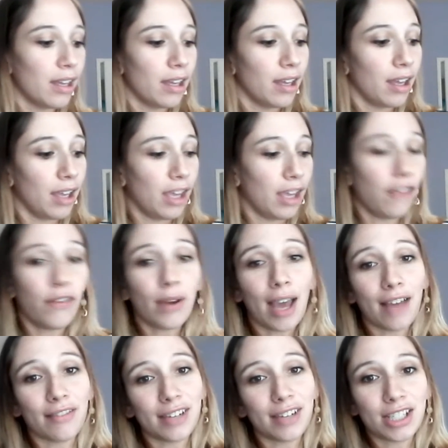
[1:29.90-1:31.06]
If you have
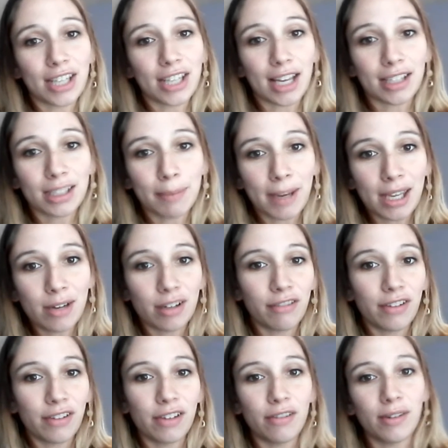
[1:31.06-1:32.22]
any shells by you, or if
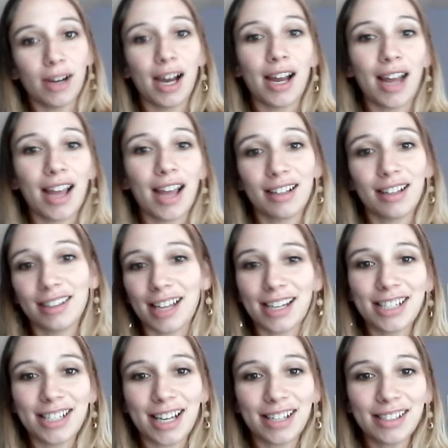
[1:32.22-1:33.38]
you collect
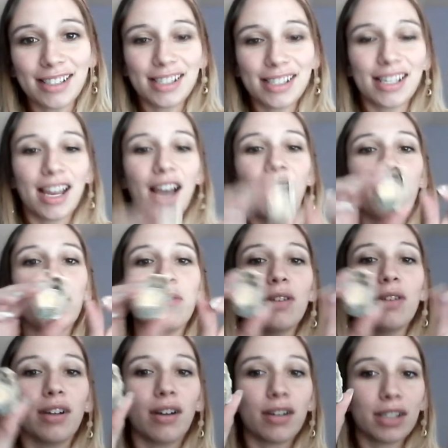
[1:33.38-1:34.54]
shells, you could
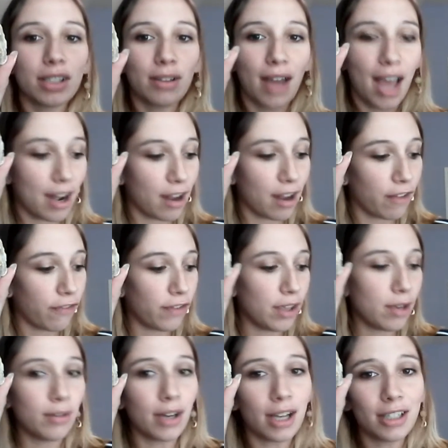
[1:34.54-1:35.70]
also add a few,
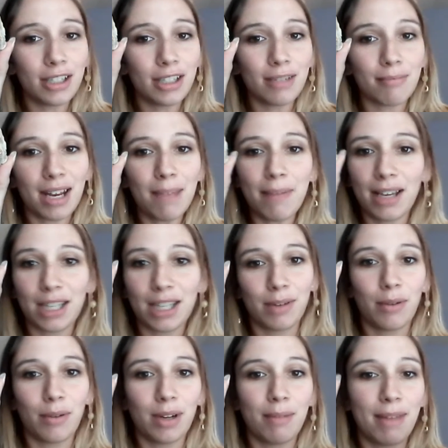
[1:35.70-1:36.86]
not too many because we don't
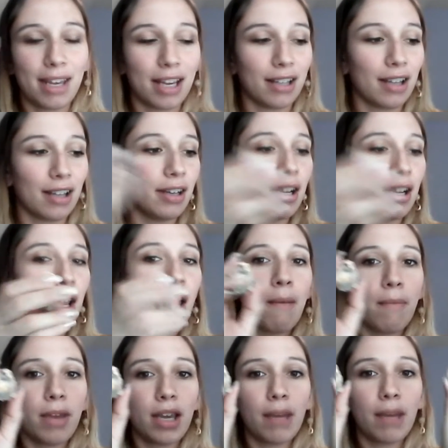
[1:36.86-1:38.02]
want to make it cluttered, but
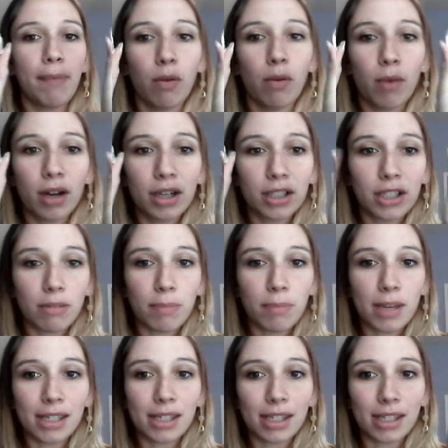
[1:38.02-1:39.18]
you could pick one or two
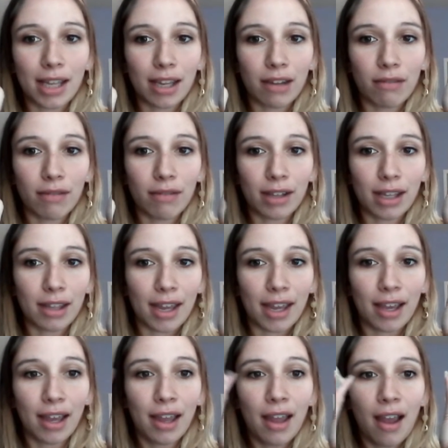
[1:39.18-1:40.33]
pieces that you really like,
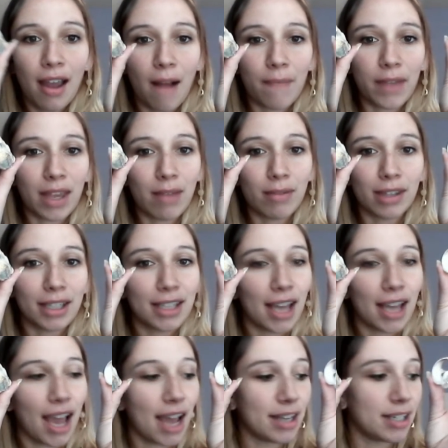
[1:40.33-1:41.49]
that you would like to
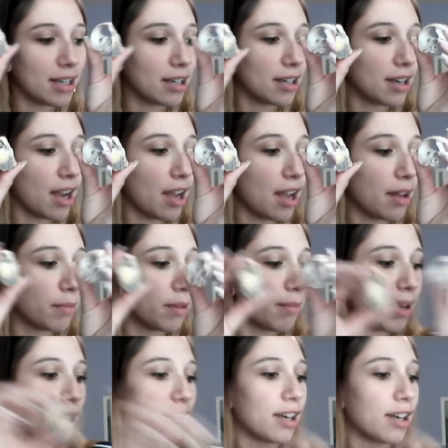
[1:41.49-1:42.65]
add to your mermaid
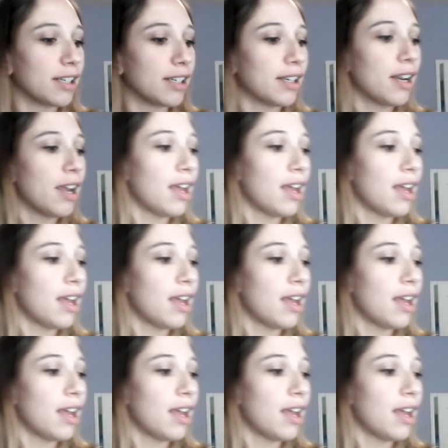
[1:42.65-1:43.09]
garden.